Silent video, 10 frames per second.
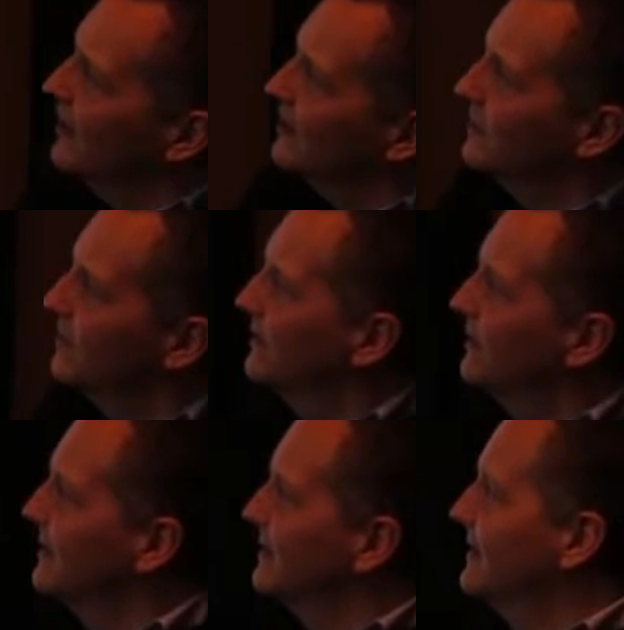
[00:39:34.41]
has been
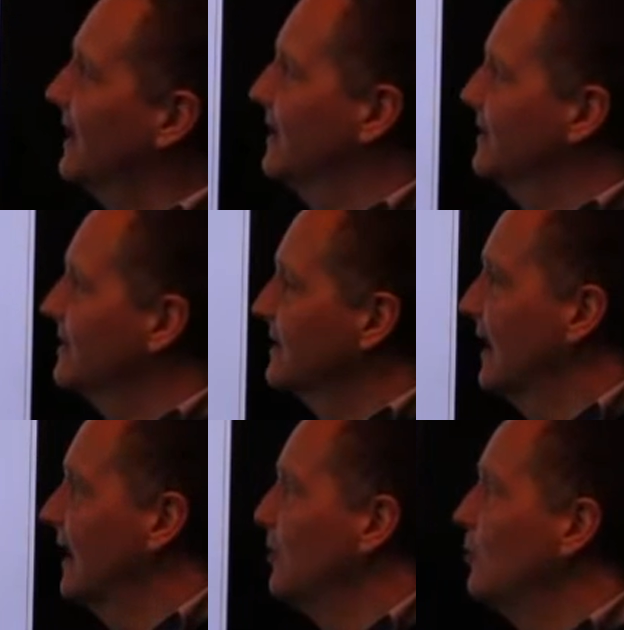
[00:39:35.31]
assessed,
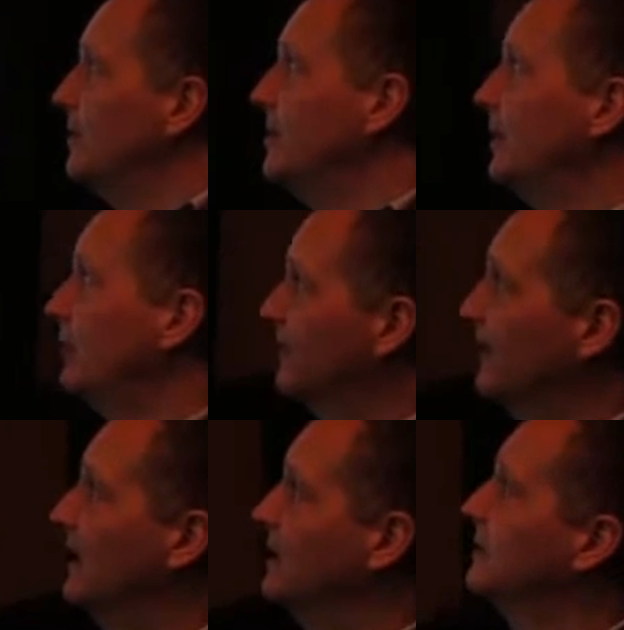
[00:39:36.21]
you will be
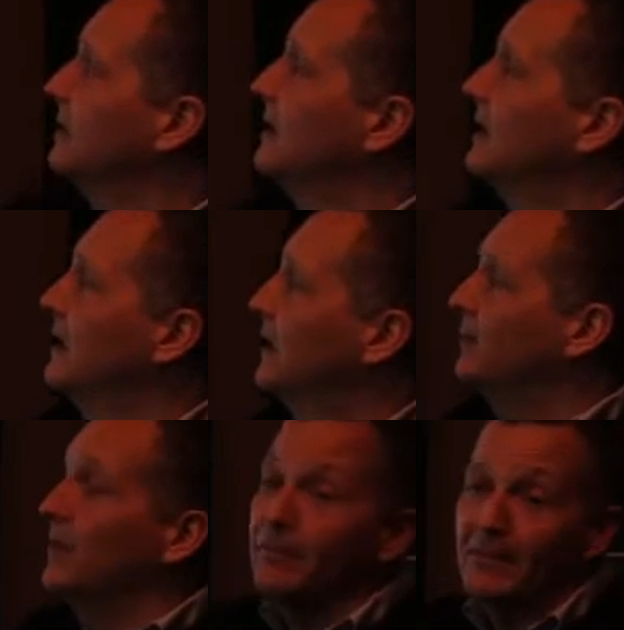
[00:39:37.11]
notified
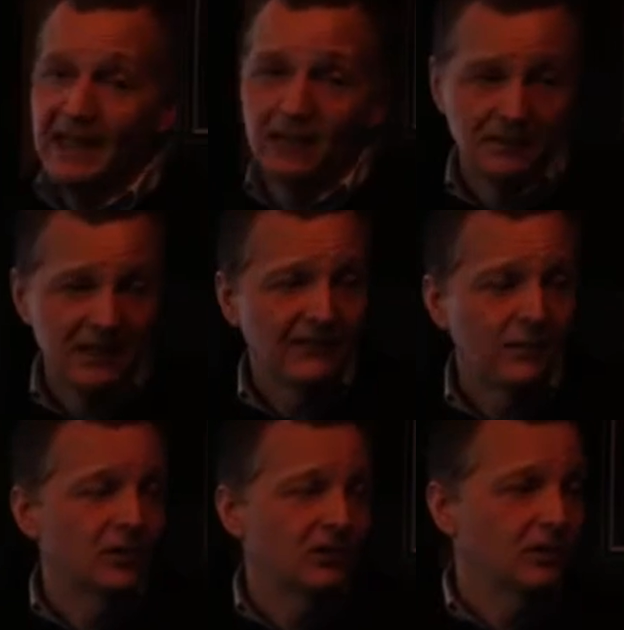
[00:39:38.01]
by mail.
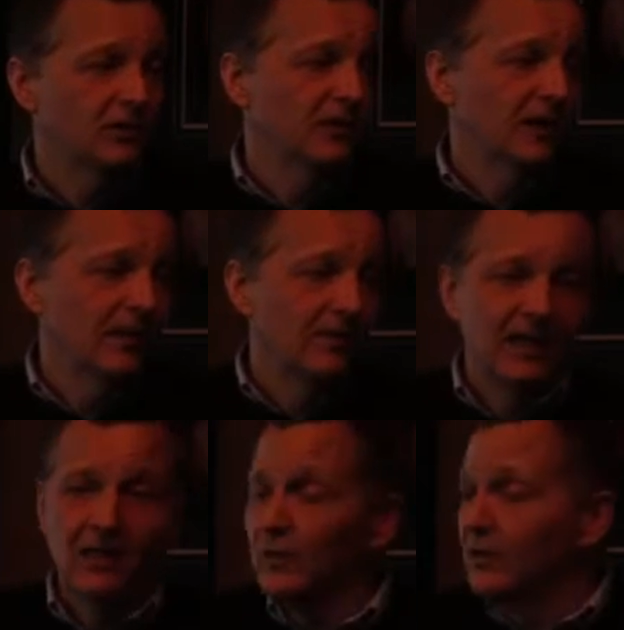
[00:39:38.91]
Everyone's notified by
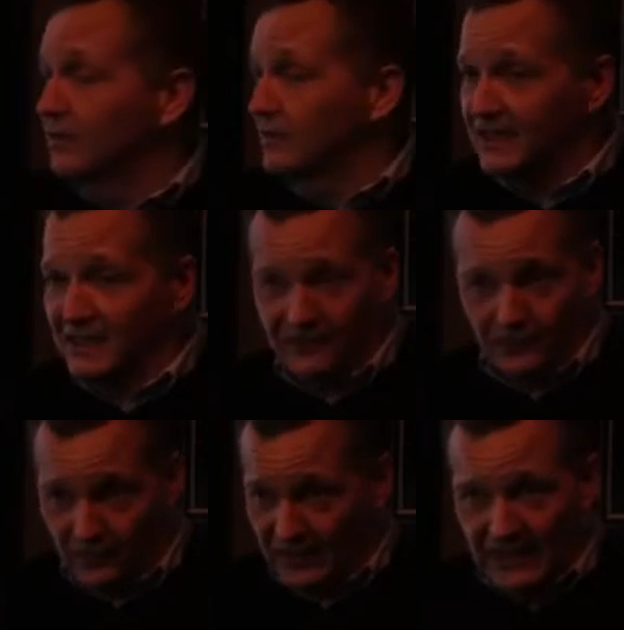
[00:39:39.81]
mail whether you're
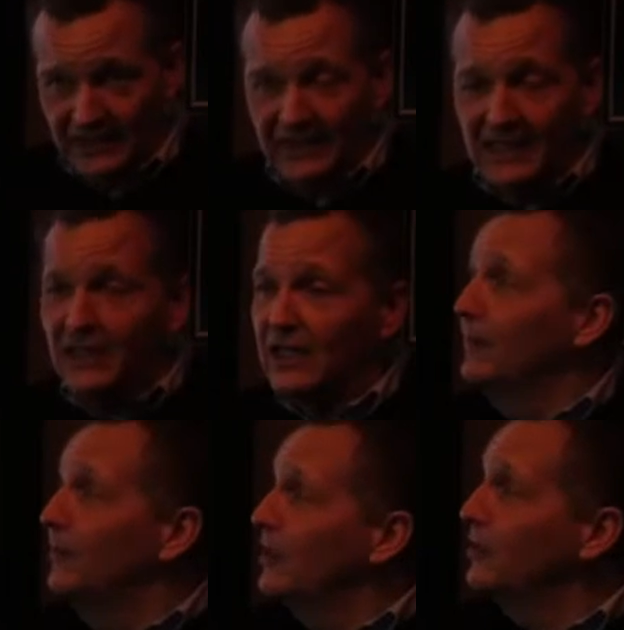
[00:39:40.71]
successful or not.
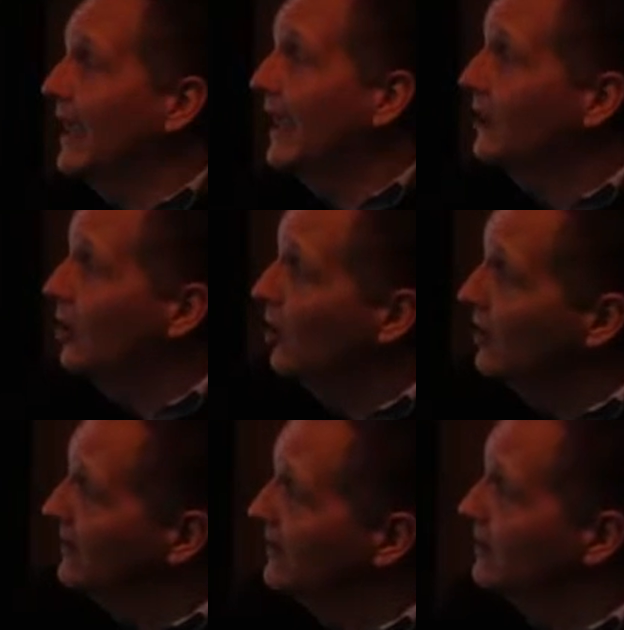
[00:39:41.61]
But you can
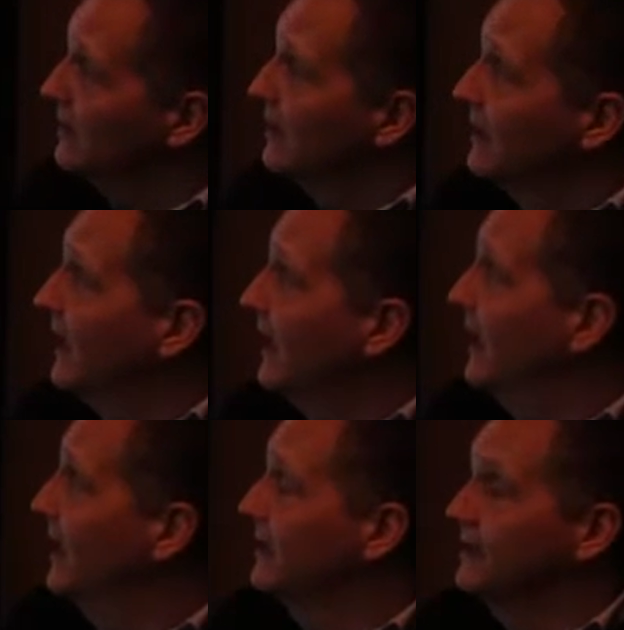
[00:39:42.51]
call in,
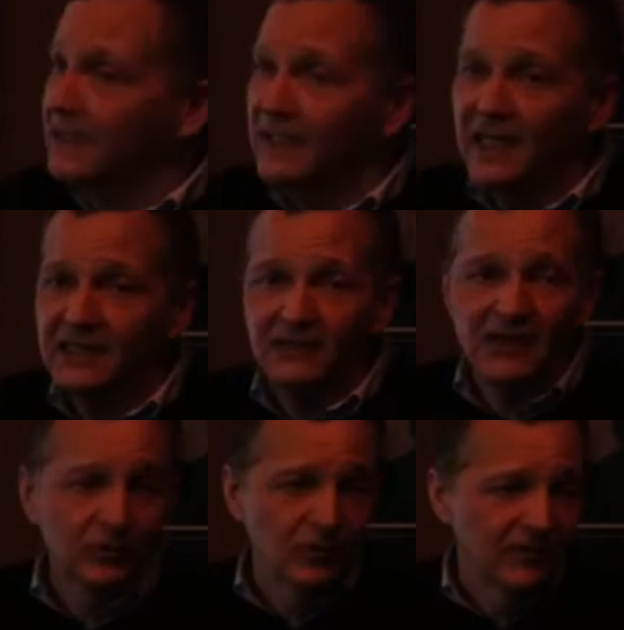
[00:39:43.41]
and as of
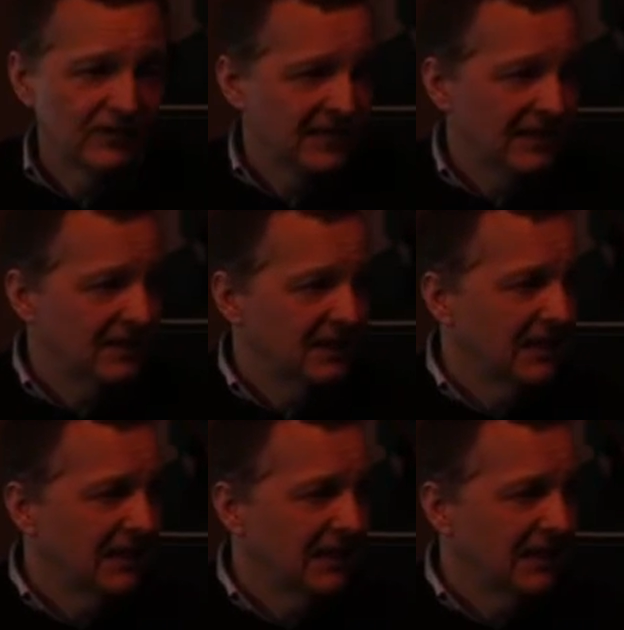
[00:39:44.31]
April 15th,